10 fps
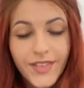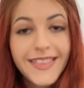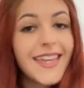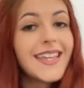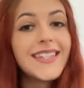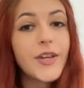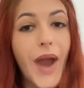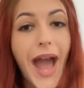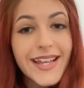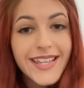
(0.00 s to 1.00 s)
They can see your
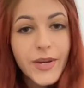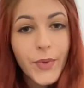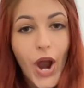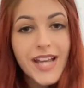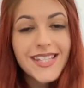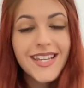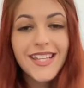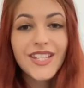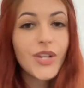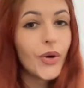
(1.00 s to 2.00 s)
asking price, they
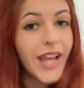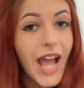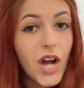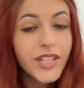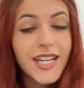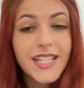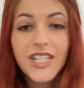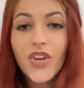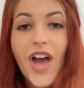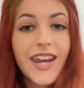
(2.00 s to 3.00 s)
can see your account, they can
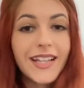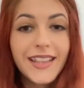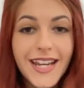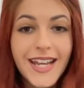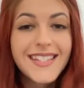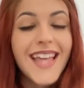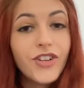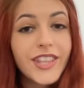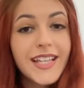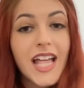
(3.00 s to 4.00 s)
see your analytics,
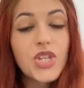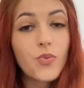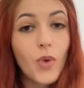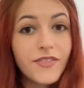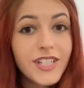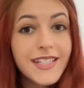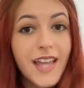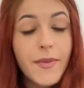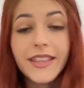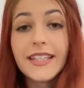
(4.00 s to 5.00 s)
everything that's relevant to
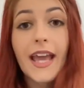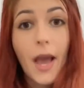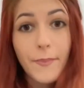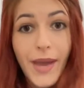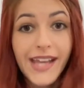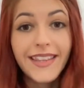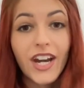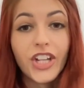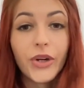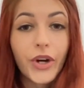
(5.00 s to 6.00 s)
them and the campaign
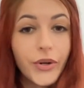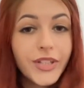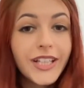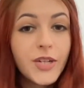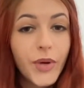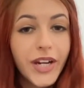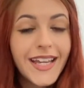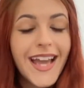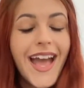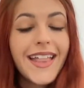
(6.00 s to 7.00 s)
that they're currently
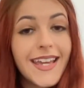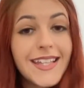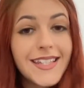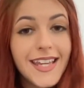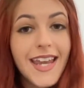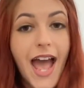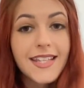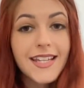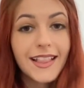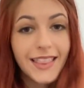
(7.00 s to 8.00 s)
running. They can see it
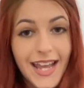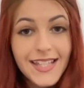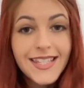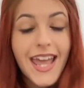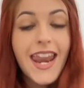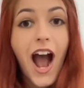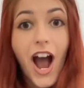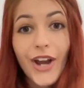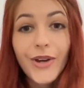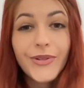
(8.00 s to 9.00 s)
as a glance and
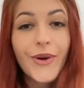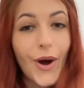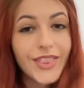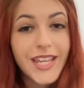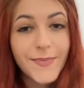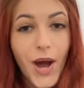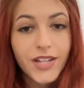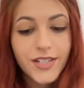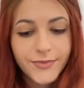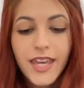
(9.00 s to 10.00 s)
hire you on the
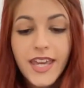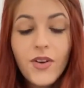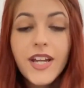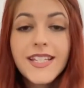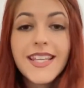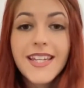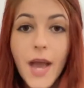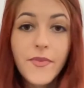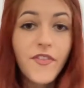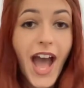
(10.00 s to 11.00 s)
spot. Here is the
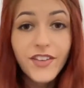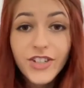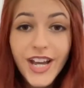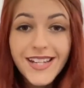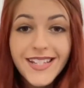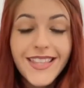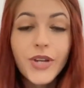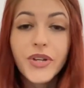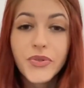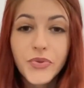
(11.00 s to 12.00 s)
type of advertising
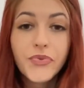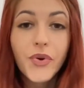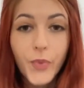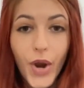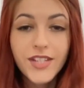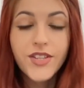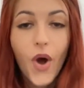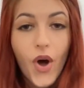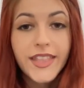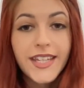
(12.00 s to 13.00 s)
that you can do for brands
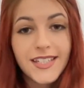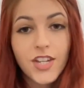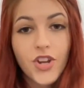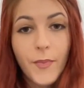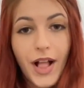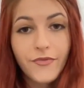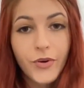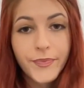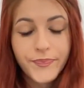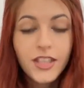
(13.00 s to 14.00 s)
on the InstaJet platform.